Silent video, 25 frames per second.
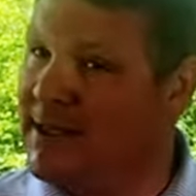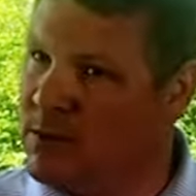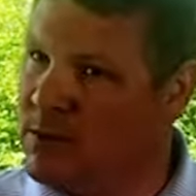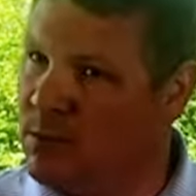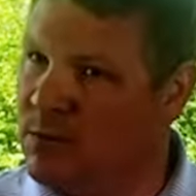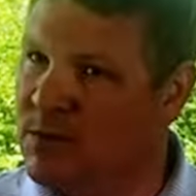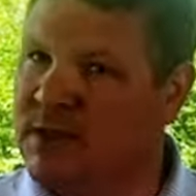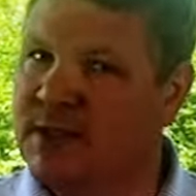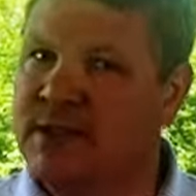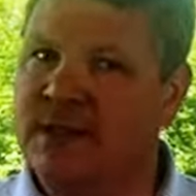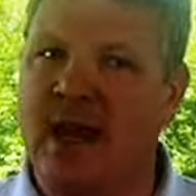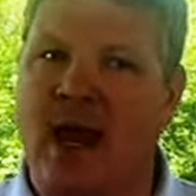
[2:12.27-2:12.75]
it
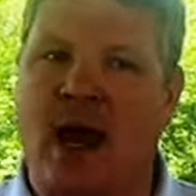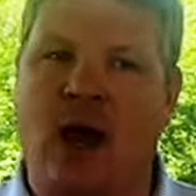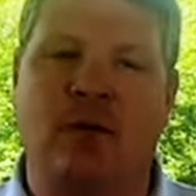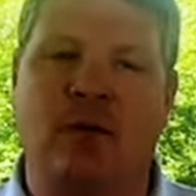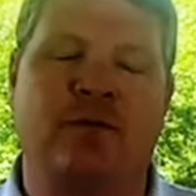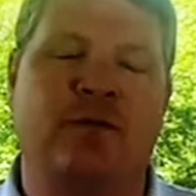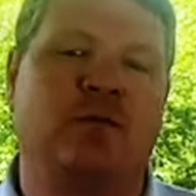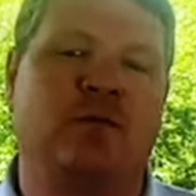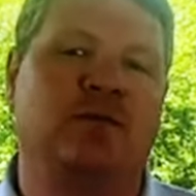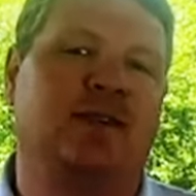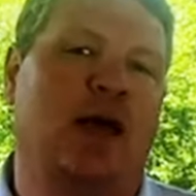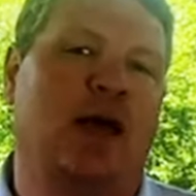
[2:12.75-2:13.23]
was down
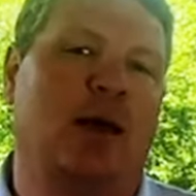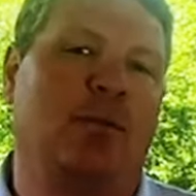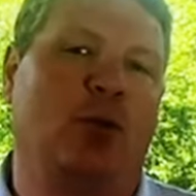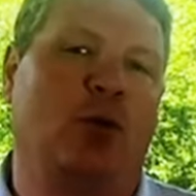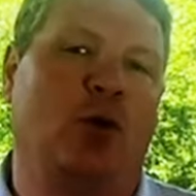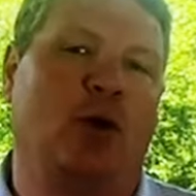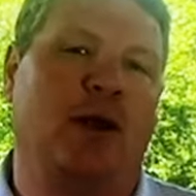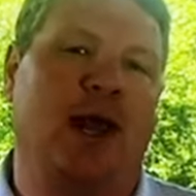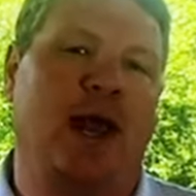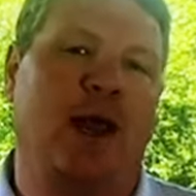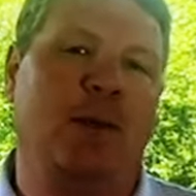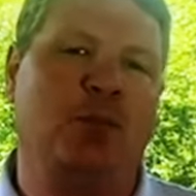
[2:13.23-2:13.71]
from
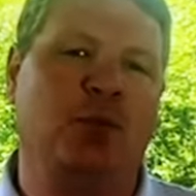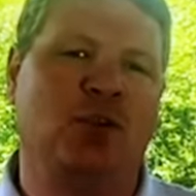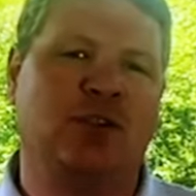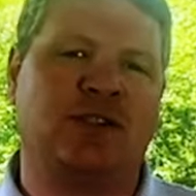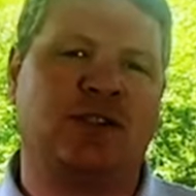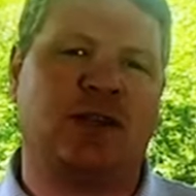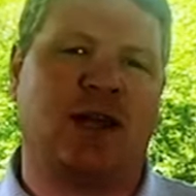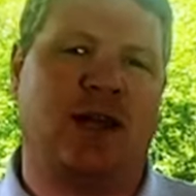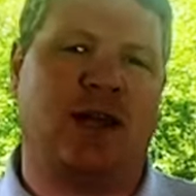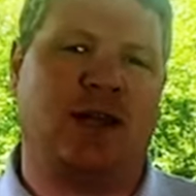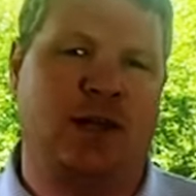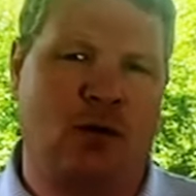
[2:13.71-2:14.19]

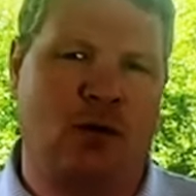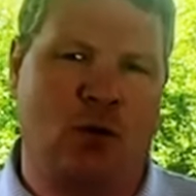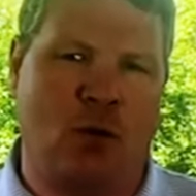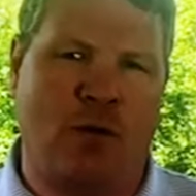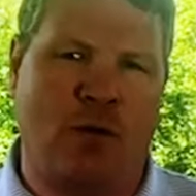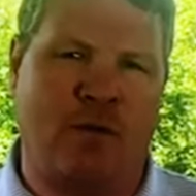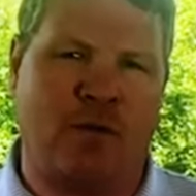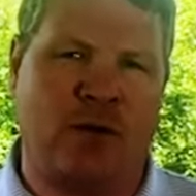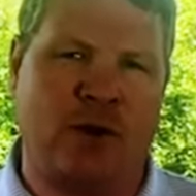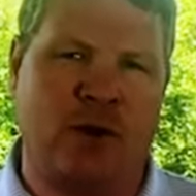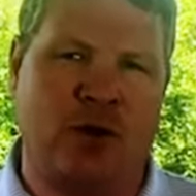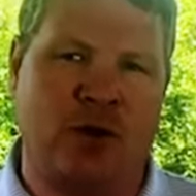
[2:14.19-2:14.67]
10.8% year
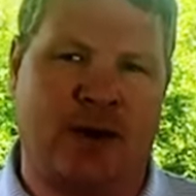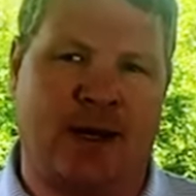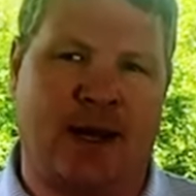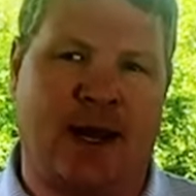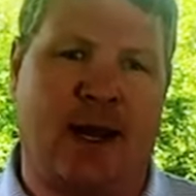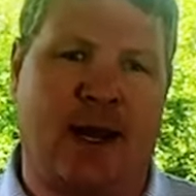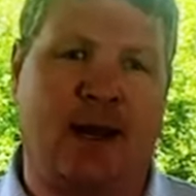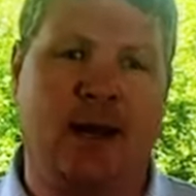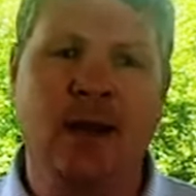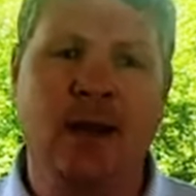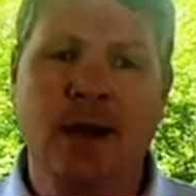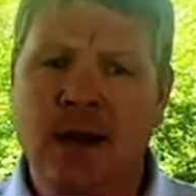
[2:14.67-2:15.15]
over year
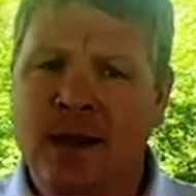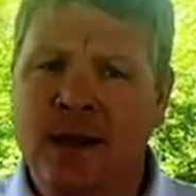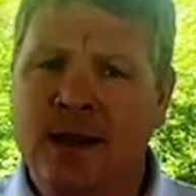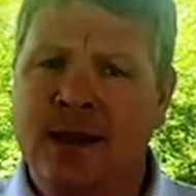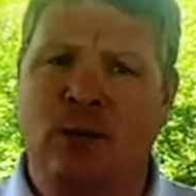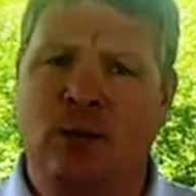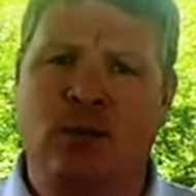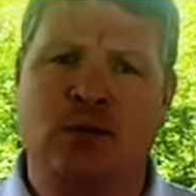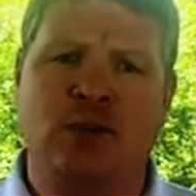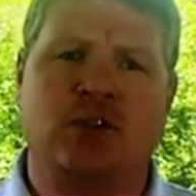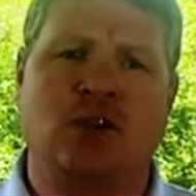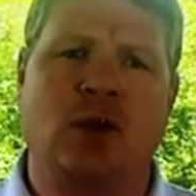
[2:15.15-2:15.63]
gain
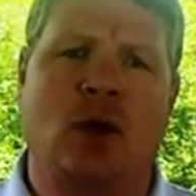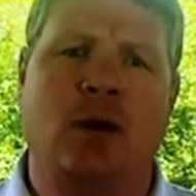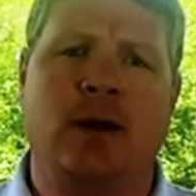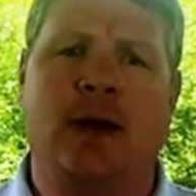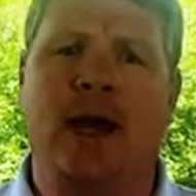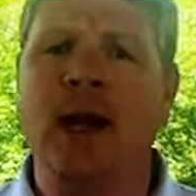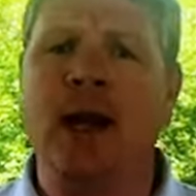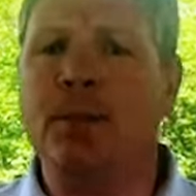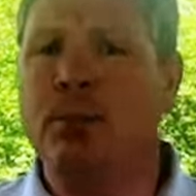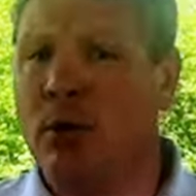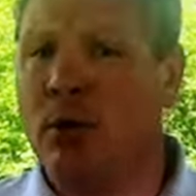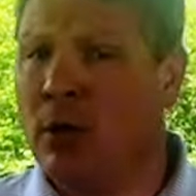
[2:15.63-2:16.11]
that we saw in
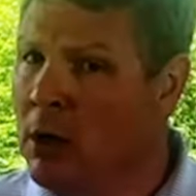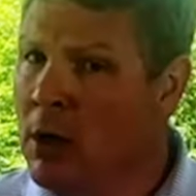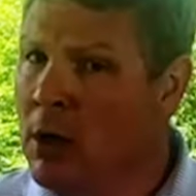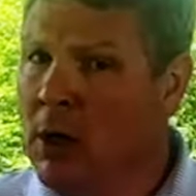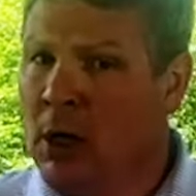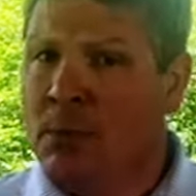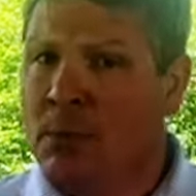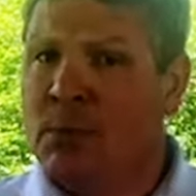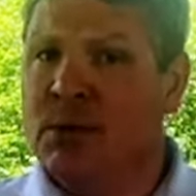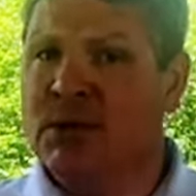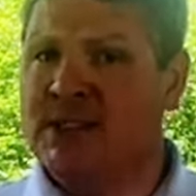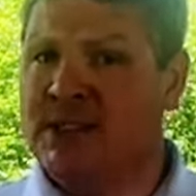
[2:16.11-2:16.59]
April,
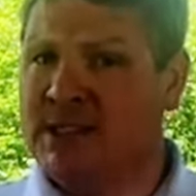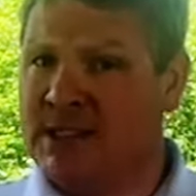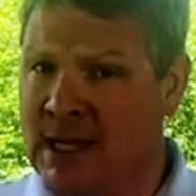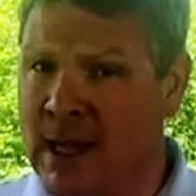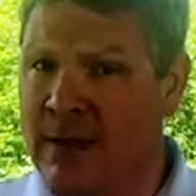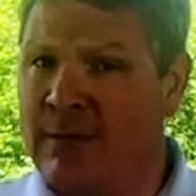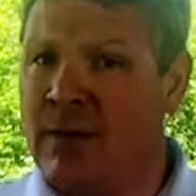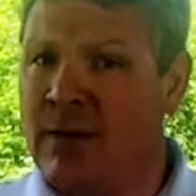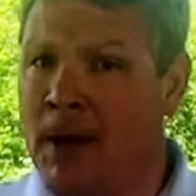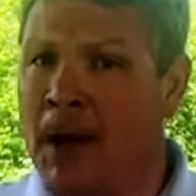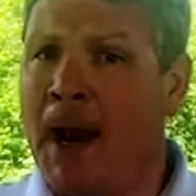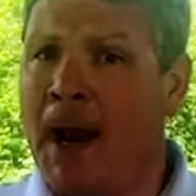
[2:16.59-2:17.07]
but
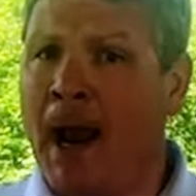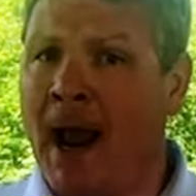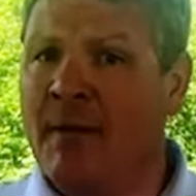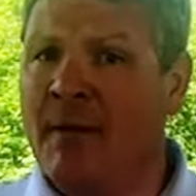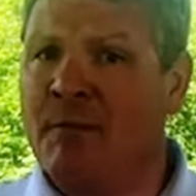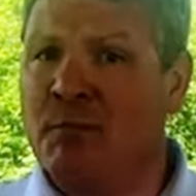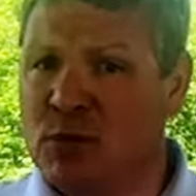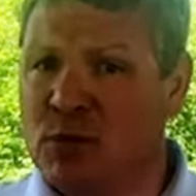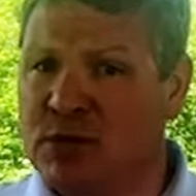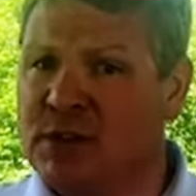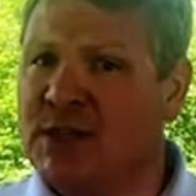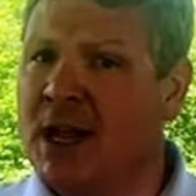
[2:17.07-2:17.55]

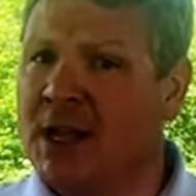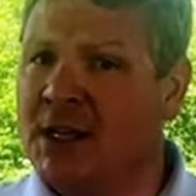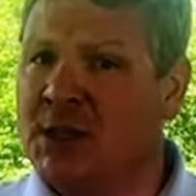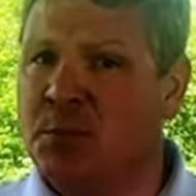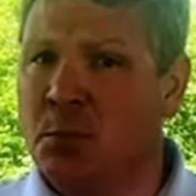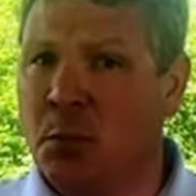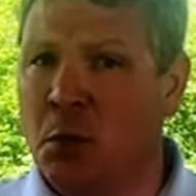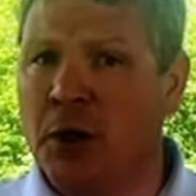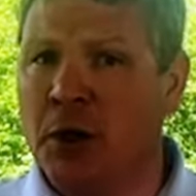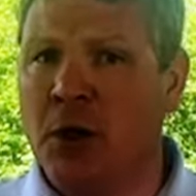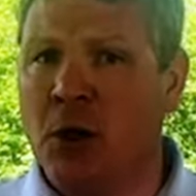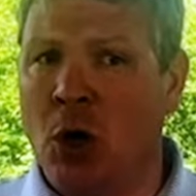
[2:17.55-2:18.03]
7.5% is
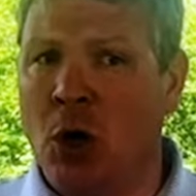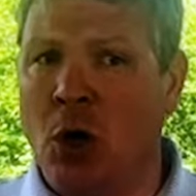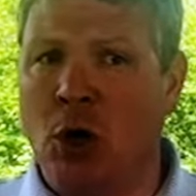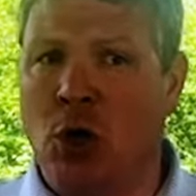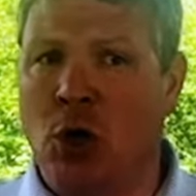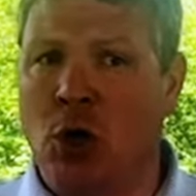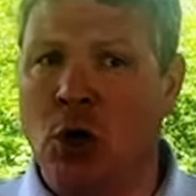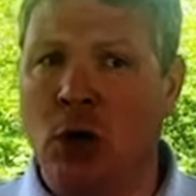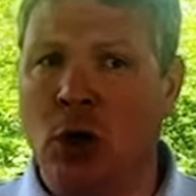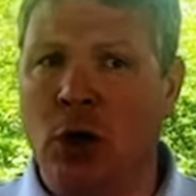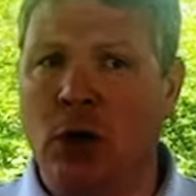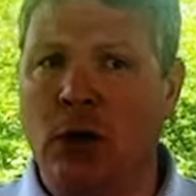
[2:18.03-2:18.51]
pretty darn
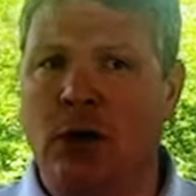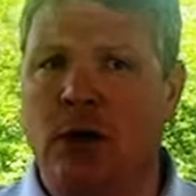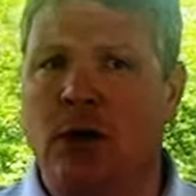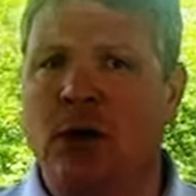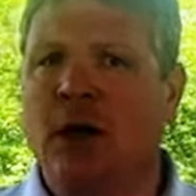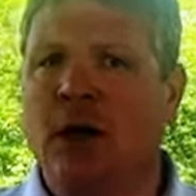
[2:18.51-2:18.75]
good.